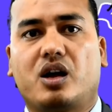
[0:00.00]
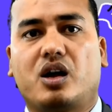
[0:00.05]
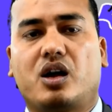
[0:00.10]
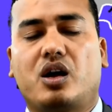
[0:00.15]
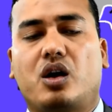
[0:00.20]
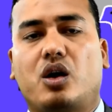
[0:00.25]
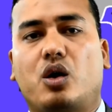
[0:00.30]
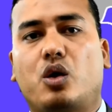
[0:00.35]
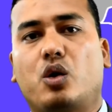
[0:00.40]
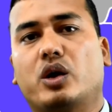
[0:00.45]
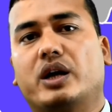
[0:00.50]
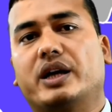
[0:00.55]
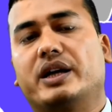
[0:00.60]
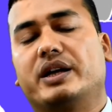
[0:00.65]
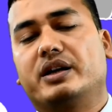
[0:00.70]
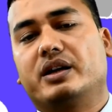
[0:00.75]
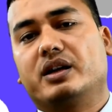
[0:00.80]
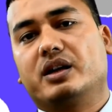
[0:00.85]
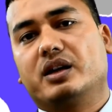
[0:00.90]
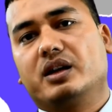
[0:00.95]
Okay,
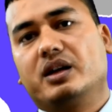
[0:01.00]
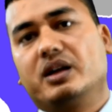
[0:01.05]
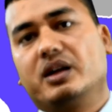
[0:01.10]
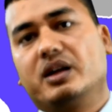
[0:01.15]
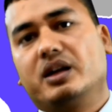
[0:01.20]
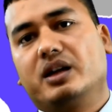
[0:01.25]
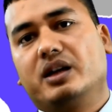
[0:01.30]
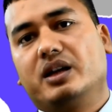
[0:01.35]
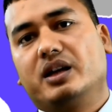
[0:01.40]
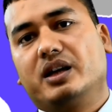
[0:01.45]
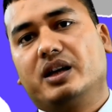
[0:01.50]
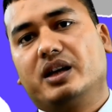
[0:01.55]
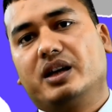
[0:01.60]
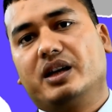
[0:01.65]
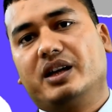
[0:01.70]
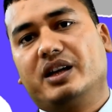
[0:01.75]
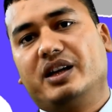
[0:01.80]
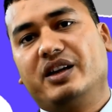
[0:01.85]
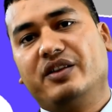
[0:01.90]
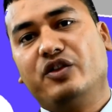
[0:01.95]

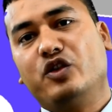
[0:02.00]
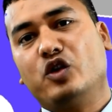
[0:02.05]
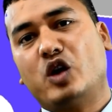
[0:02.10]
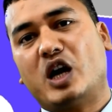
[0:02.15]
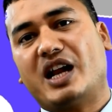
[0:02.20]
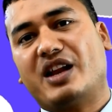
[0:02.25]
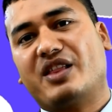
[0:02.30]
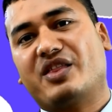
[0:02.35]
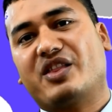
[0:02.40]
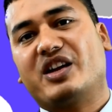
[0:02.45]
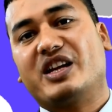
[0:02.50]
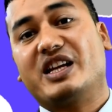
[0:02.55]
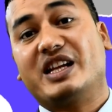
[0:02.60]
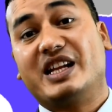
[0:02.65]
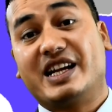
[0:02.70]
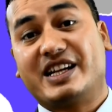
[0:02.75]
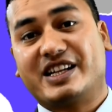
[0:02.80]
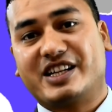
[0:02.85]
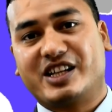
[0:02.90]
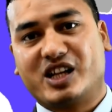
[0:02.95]
if you are the
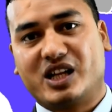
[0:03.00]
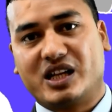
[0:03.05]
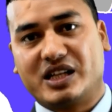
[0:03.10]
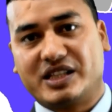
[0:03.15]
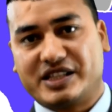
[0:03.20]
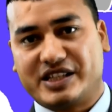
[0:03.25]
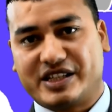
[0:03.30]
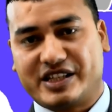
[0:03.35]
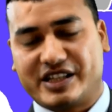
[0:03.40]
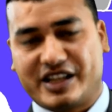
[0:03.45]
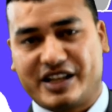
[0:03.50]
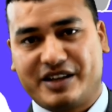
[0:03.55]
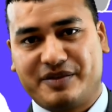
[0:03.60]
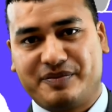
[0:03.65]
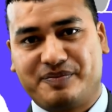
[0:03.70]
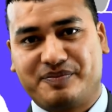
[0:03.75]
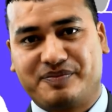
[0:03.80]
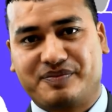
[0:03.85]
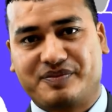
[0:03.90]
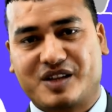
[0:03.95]
electrical engineer,
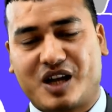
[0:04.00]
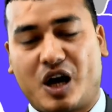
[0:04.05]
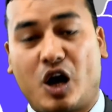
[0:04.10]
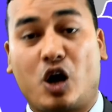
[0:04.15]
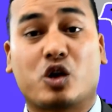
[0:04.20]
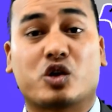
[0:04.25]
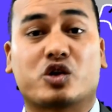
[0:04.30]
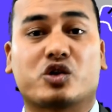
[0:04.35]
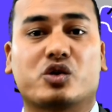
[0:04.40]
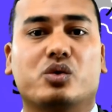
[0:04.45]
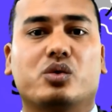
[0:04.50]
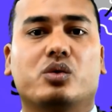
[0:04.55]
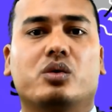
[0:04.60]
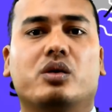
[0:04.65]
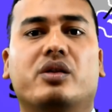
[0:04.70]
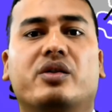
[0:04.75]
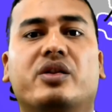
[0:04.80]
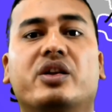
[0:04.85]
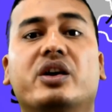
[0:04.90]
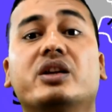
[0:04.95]
also
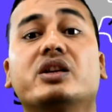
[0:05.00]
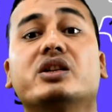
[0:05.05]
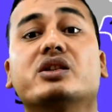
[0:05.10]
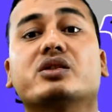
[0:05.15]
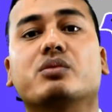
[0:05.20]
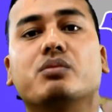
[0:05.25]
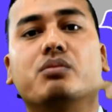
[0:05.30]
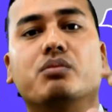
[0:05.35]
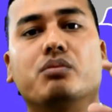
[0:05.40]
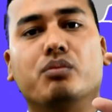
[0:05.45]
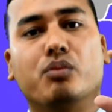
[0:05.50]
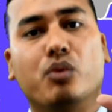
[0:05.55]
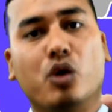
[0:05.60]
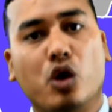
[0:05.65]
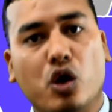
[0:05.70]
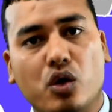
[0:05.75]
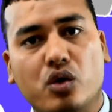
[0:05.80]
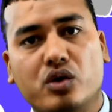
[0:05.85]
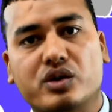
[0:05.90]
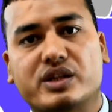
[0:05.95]
there is
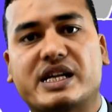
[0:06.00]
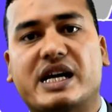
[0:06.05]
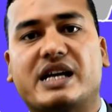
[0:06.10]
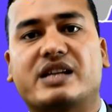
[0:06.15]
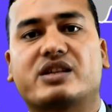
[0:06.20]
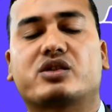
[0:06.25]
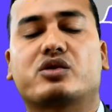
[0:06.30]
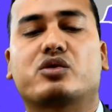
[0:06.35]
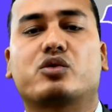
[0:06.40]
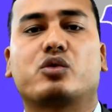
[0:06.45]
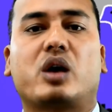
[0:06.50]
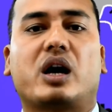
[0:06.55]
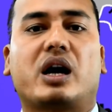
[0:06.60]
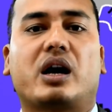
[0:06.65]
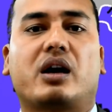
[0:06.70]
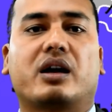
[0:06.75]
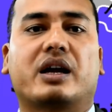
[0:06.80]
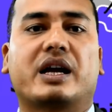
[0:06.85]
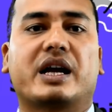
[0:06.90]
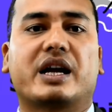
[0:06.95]
more chance to
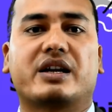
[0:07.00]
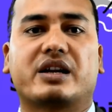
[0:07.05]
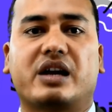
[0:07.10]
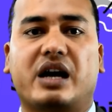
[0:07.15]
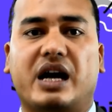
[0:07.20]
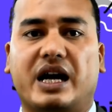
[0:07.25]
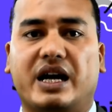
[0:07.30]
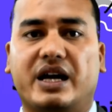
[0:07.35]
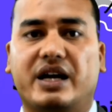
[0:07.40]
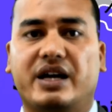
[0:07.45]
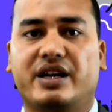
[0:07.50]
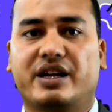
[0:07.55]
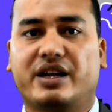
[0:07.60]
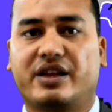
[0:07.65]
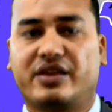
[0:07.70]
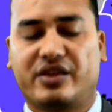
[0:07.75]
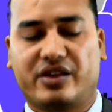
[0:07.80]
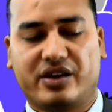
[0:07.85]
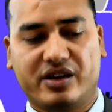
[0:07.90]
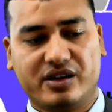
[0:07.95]
get a hire in
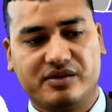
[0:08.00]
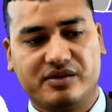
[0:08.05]
the